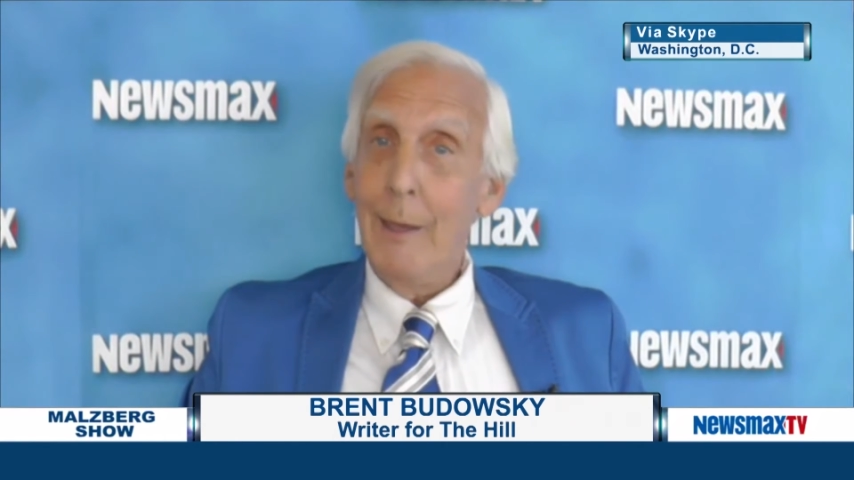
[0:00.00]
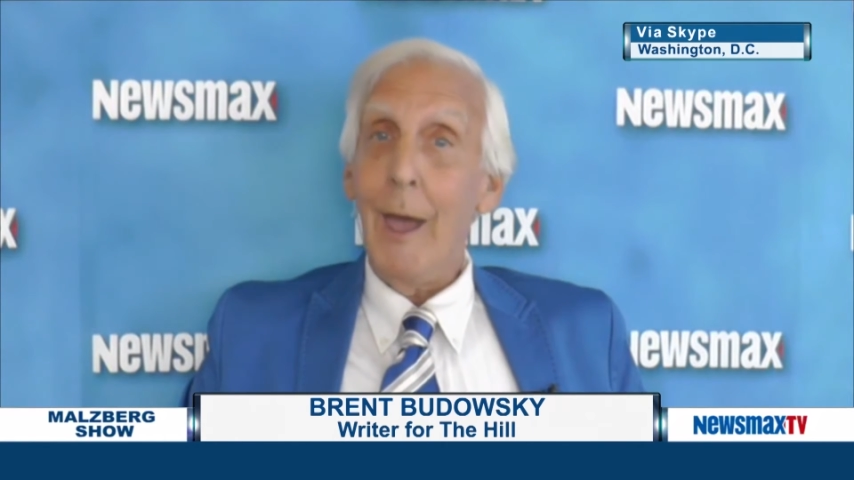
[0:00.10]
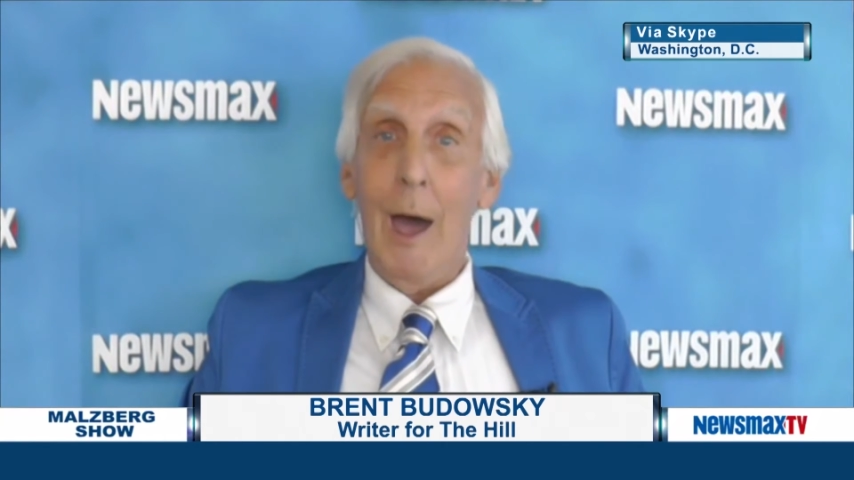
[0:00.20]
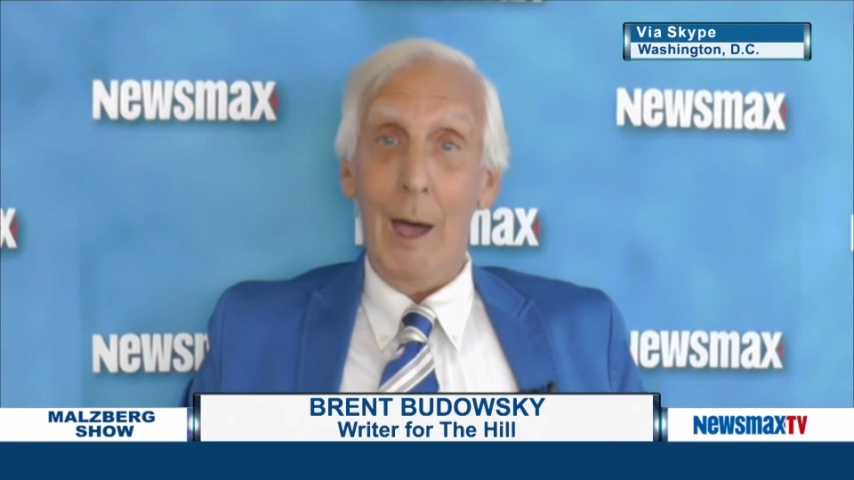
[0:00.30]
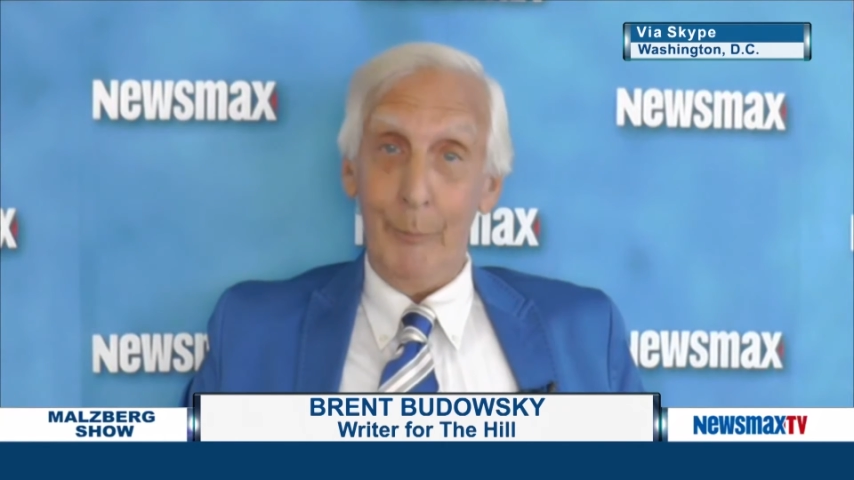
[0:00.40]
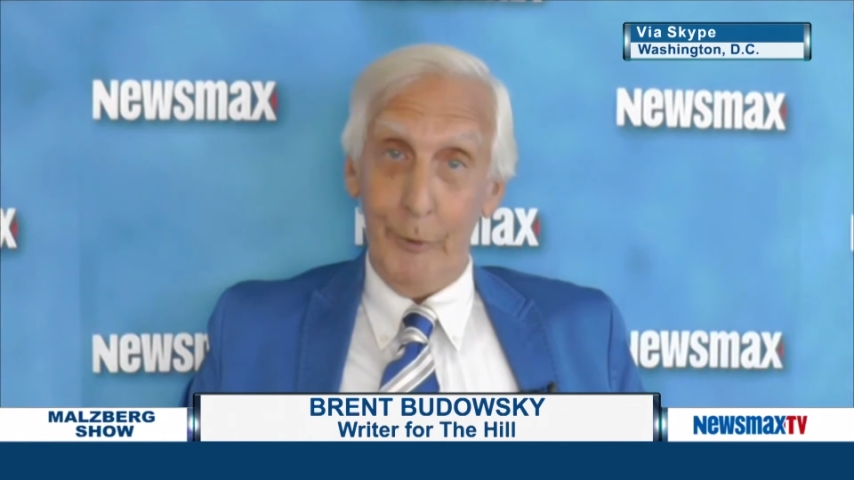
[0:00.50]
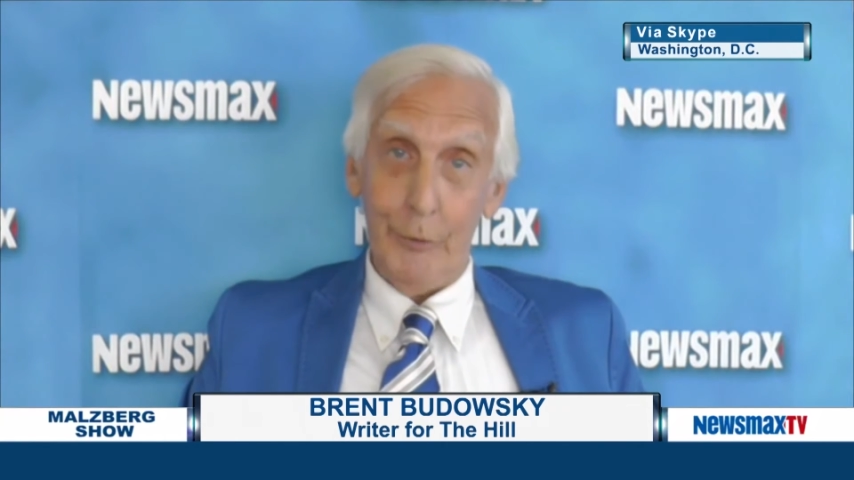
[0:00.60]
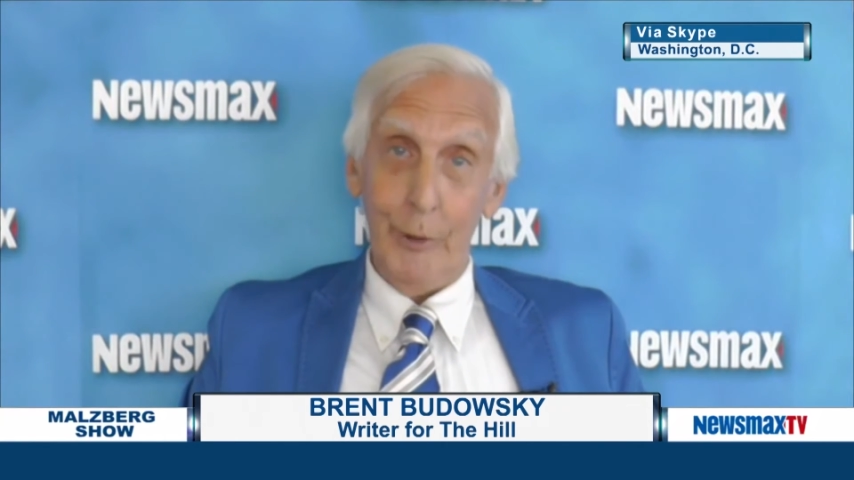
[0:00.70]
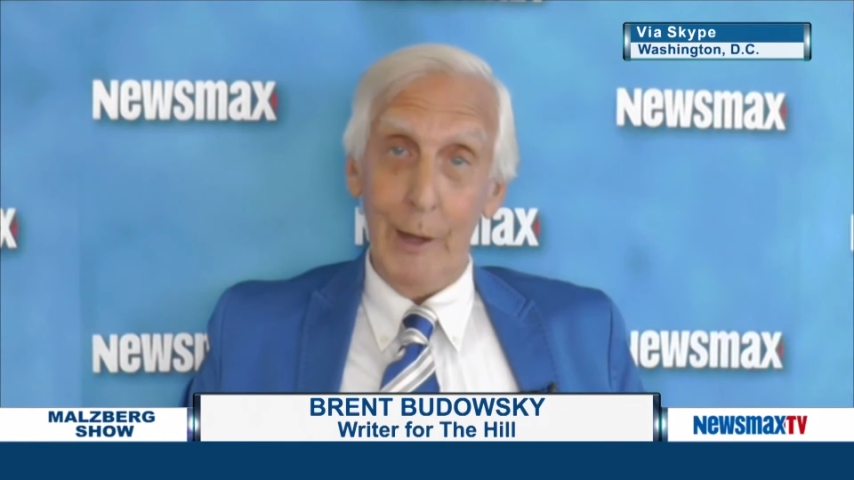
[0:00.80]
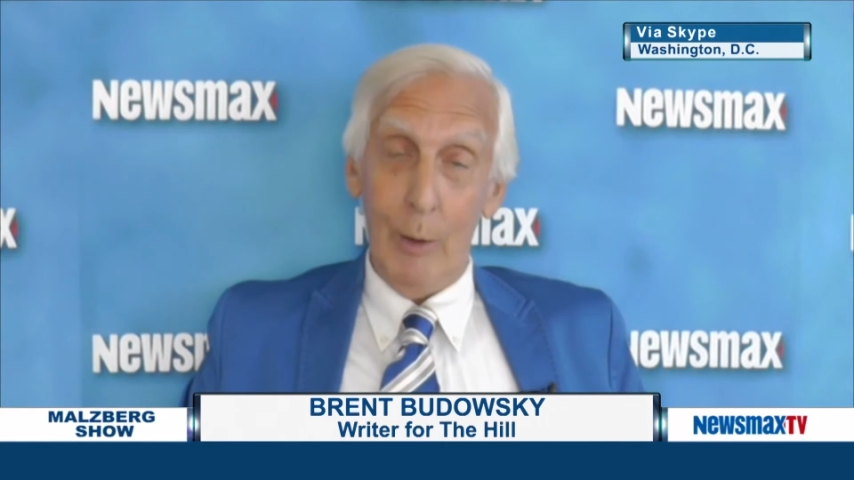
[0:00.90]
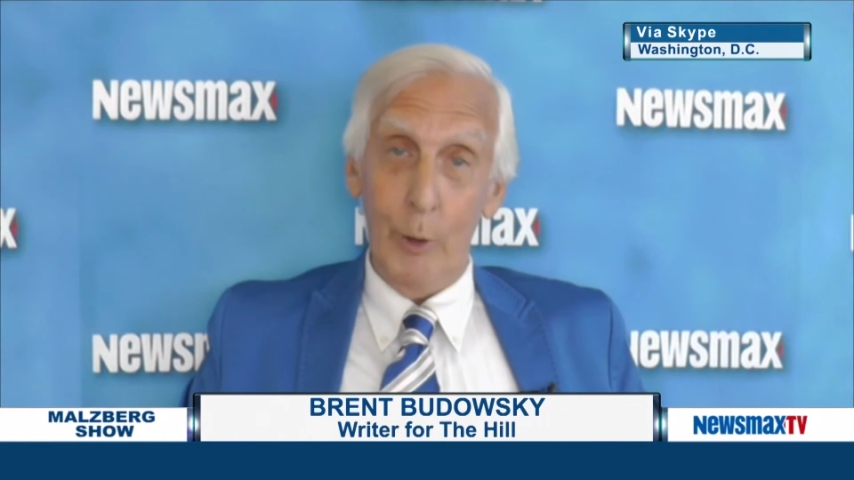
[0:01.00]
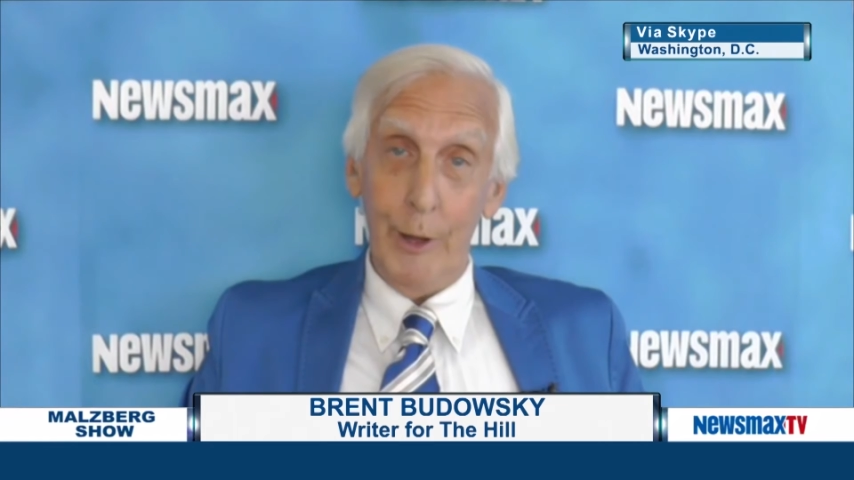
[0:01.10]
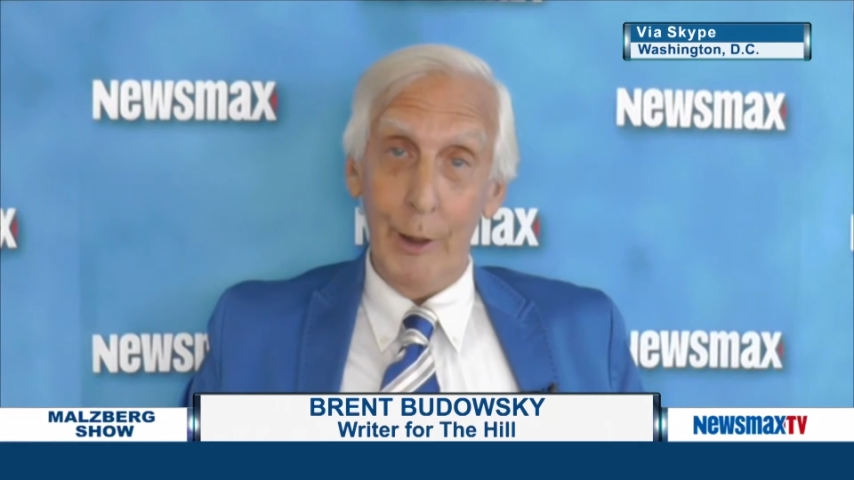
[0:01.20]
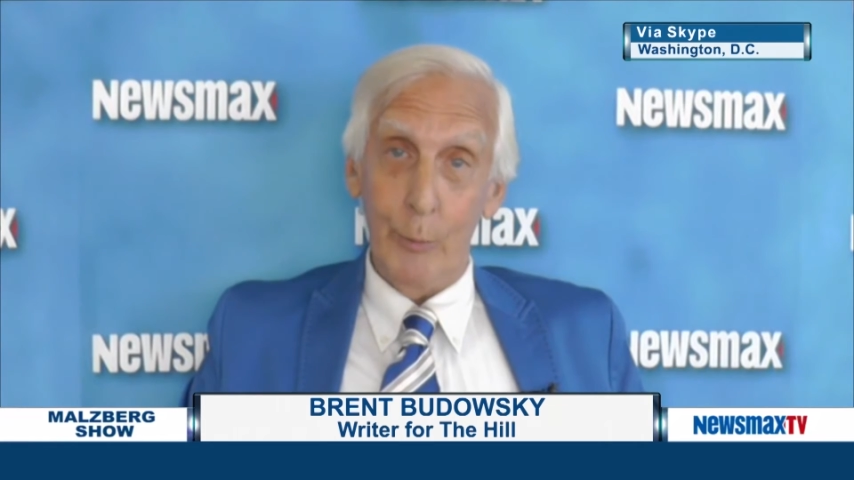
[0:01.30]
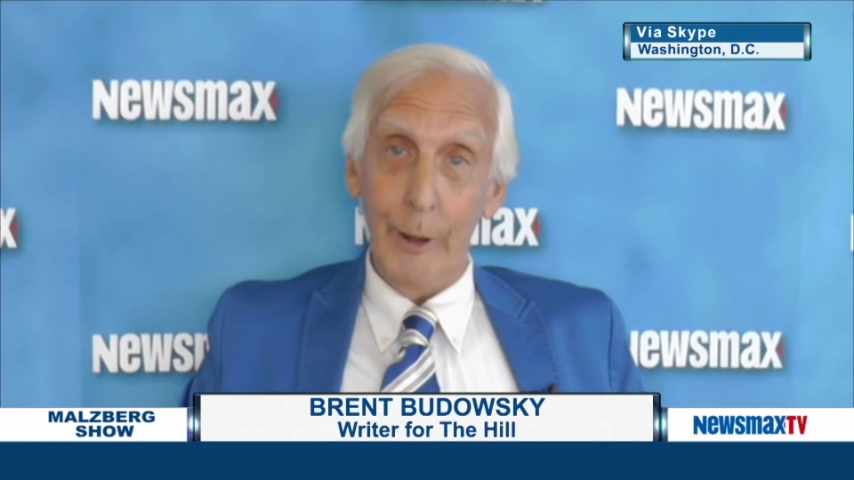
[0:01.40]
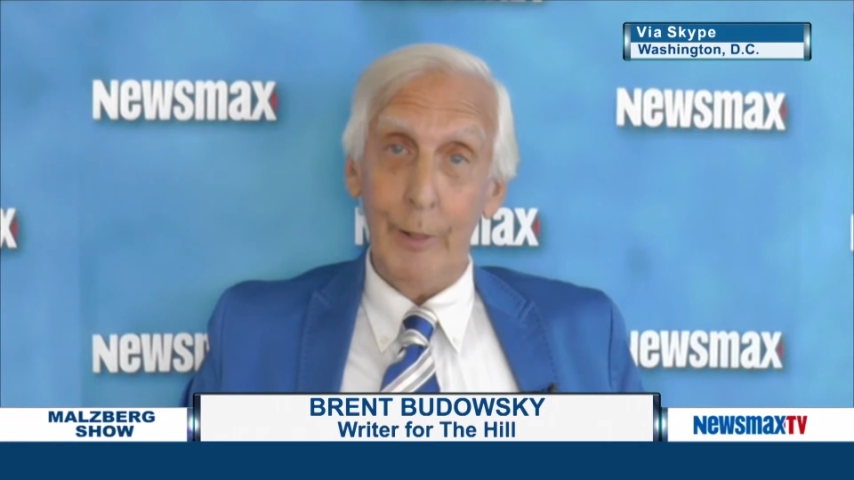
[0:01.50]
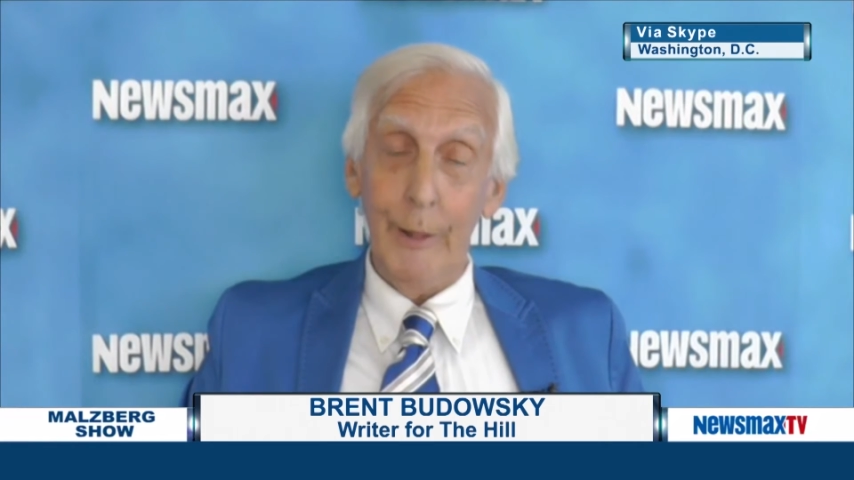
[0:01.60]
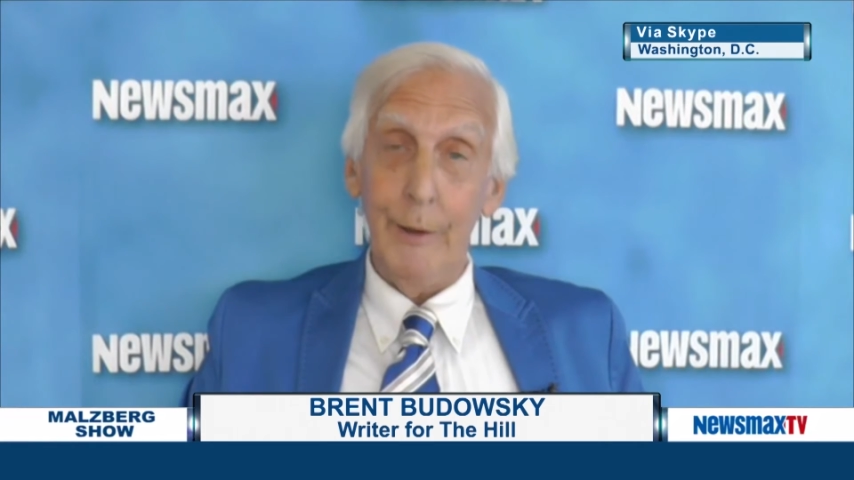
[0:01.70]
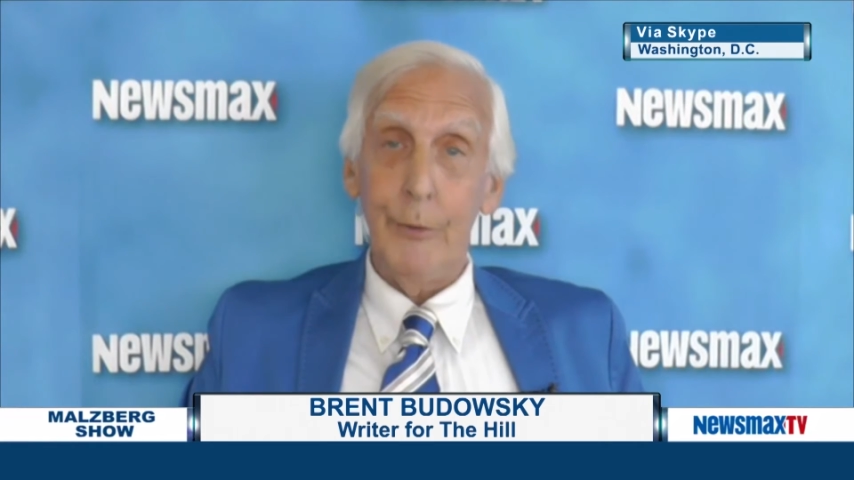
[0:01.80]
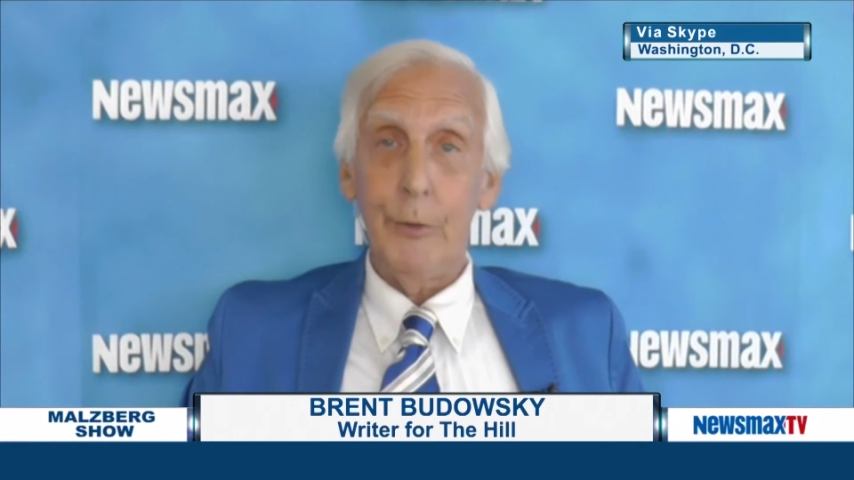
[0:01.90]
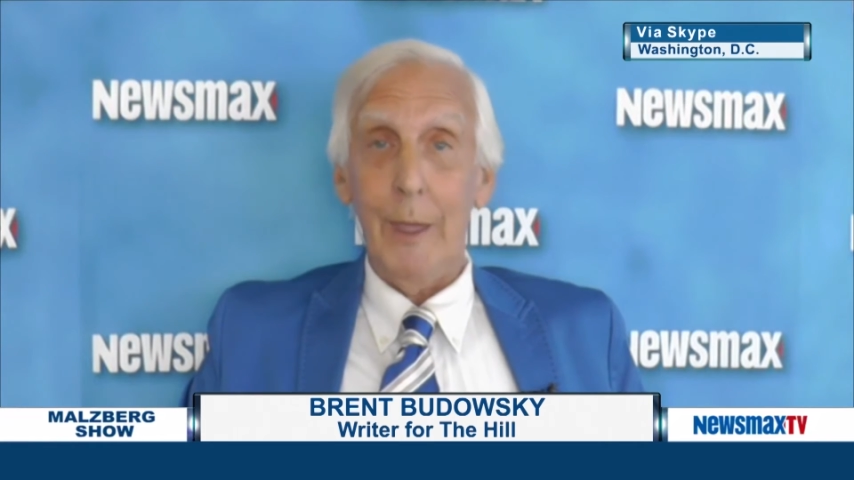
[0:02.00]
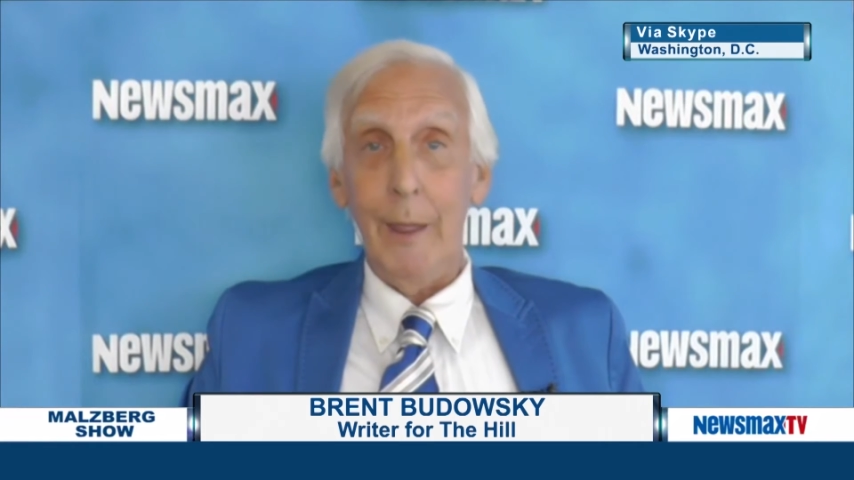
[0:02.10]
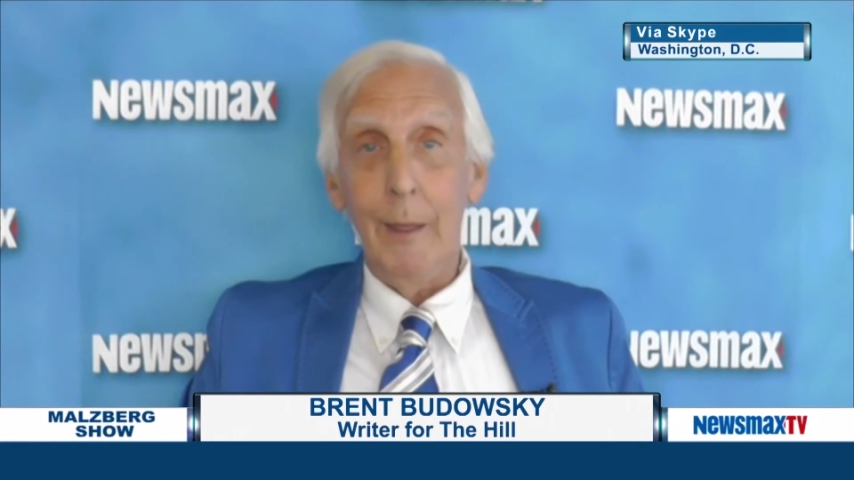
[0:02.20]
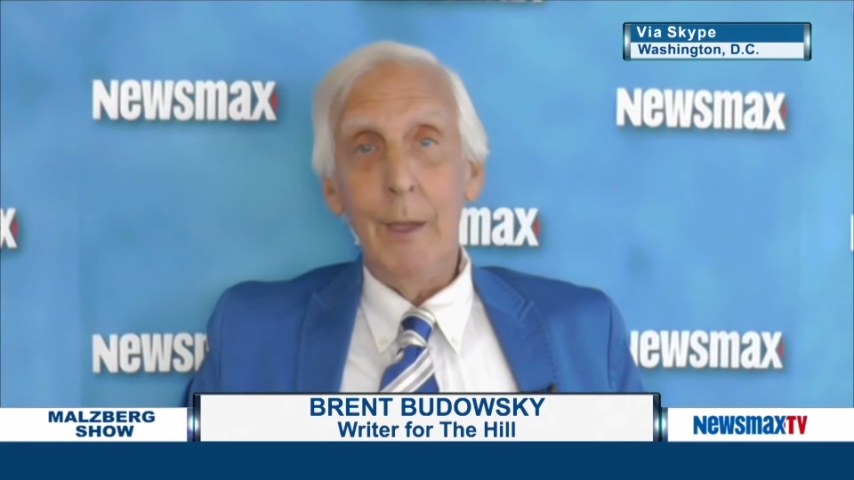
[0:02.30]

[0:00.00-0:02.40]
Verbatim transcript: obviously not what Hillary Clinton is saying. And why